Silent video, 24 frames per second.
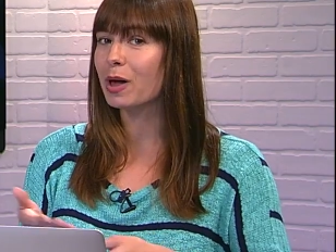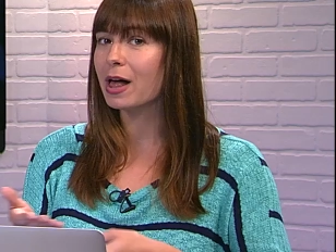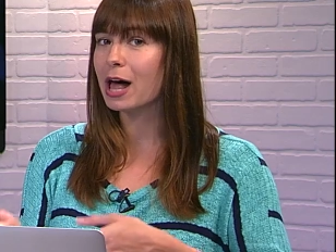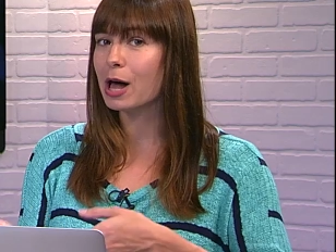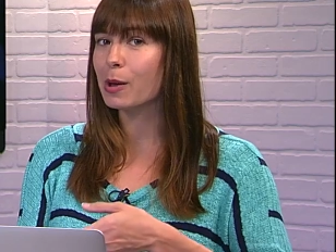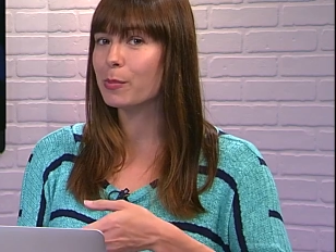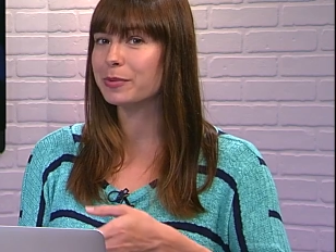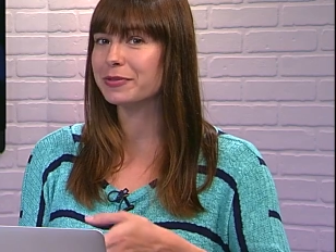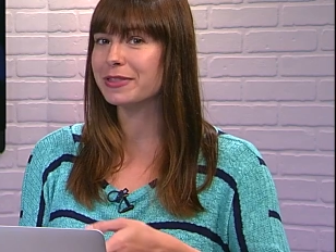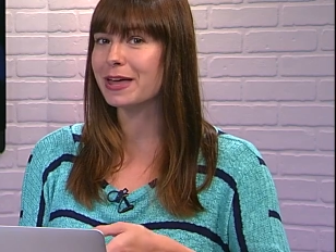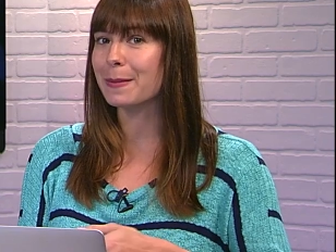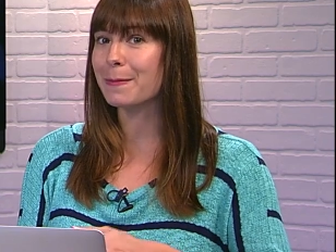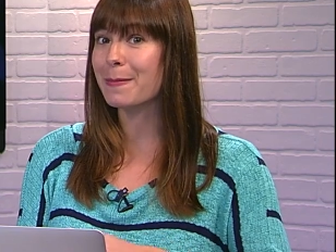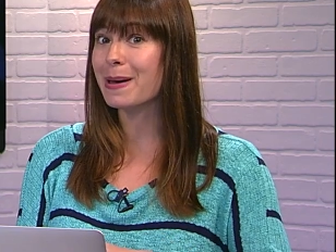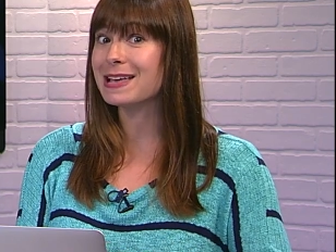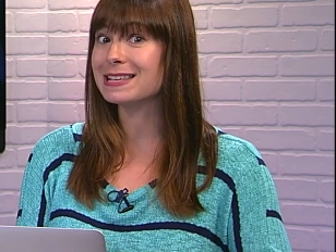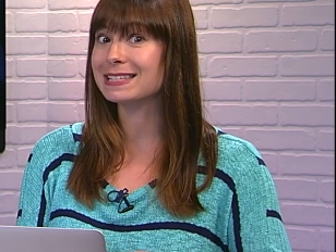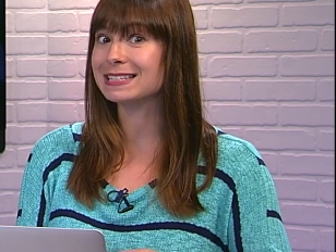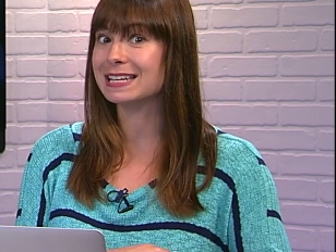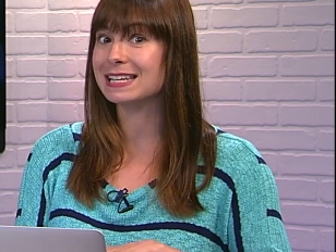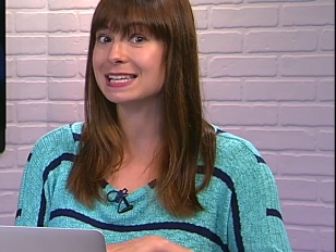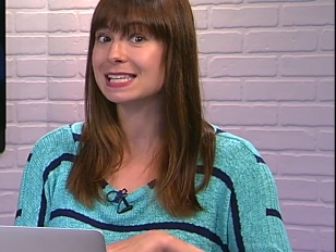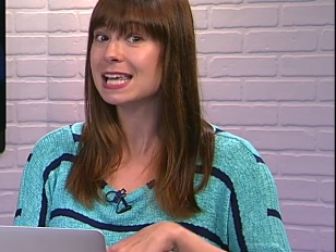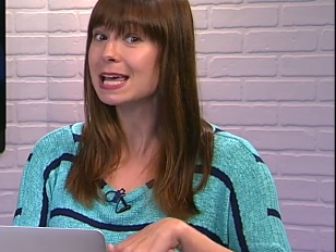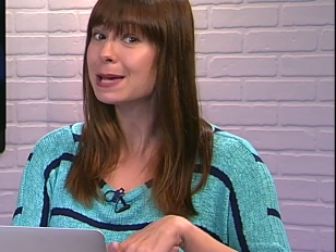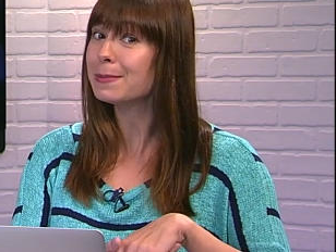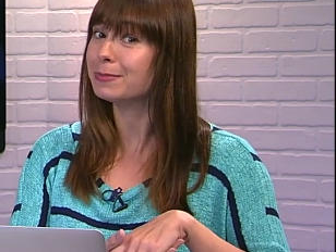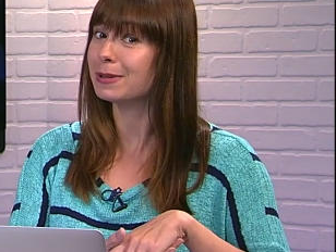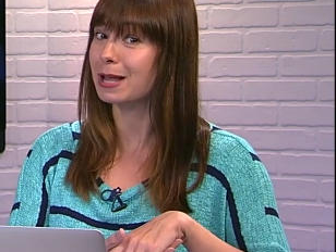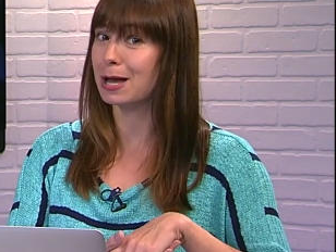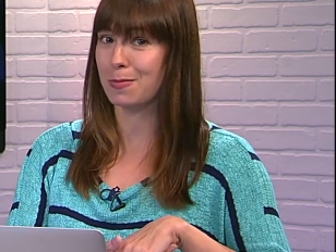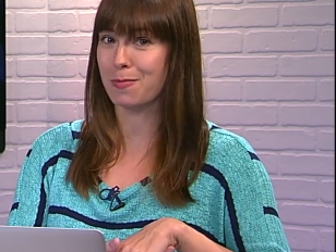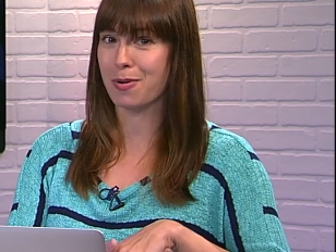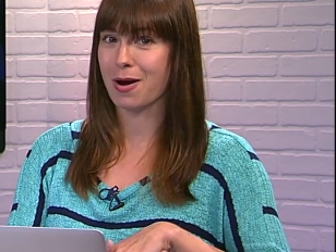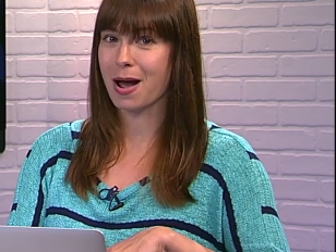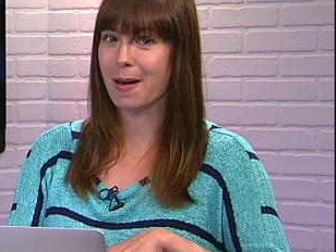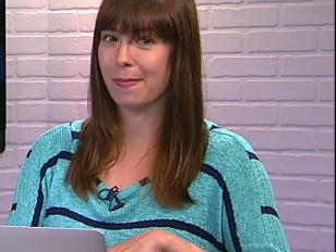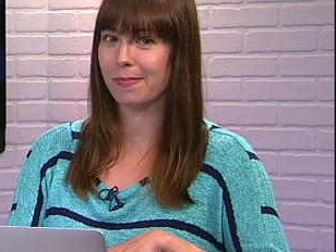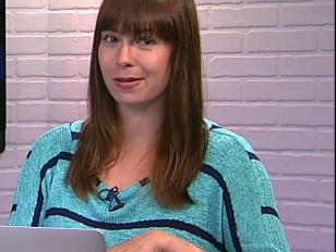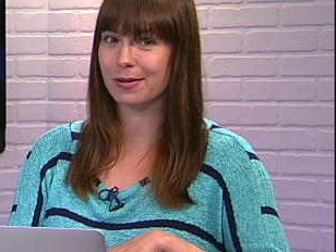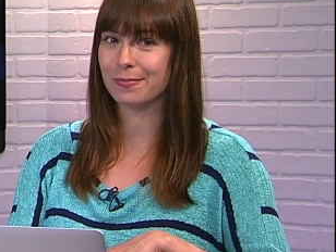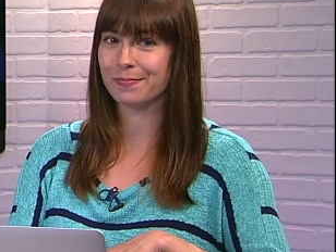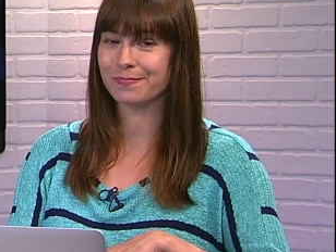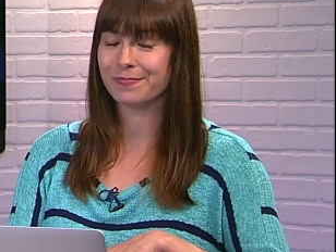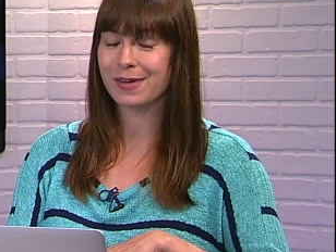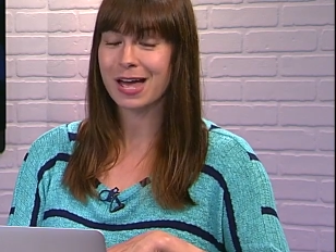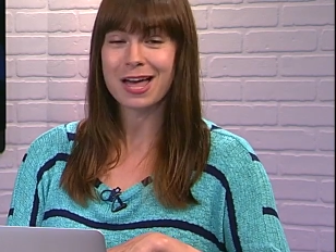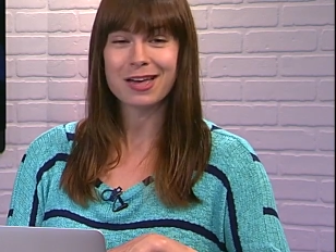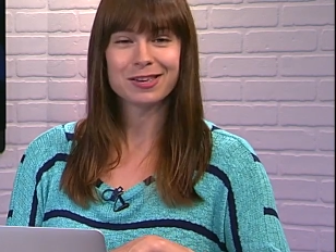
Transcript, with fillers: will help with that pesky site block problem.